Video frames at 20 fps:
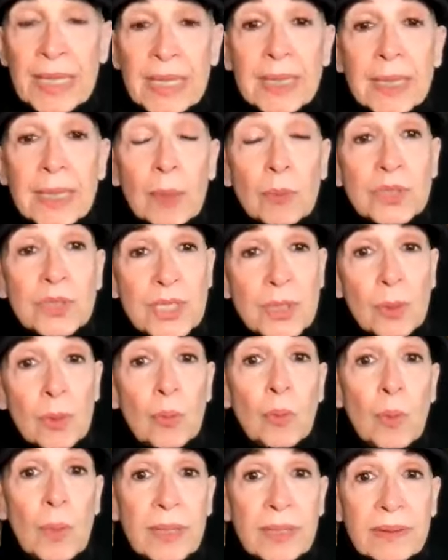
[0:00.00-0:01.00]
Yeah, so
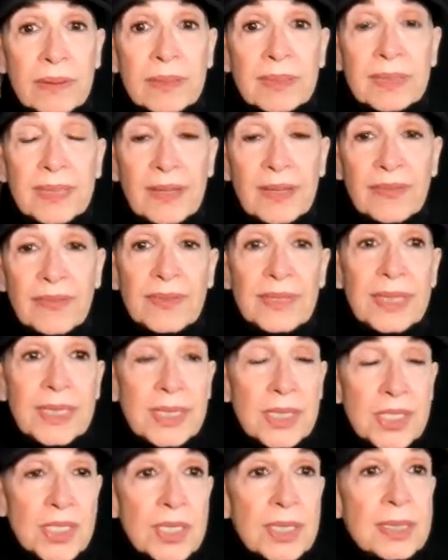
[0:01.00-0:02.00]
one of the
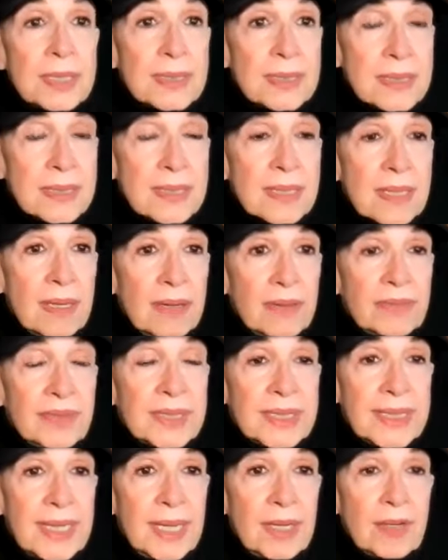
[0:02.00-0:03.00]
definitions of
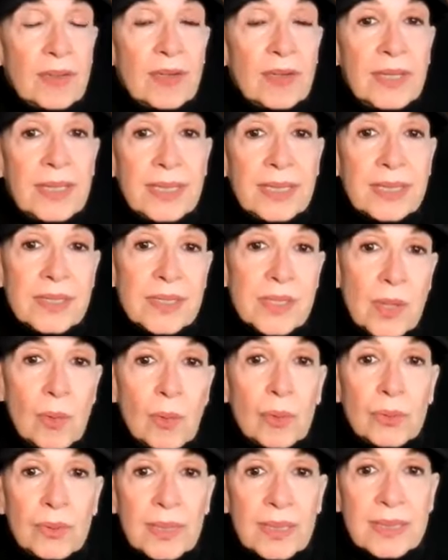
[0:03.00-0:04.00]
integrity is
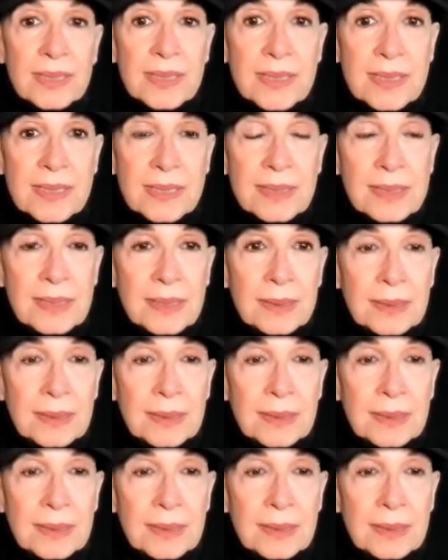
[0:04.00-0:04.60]
wholeness.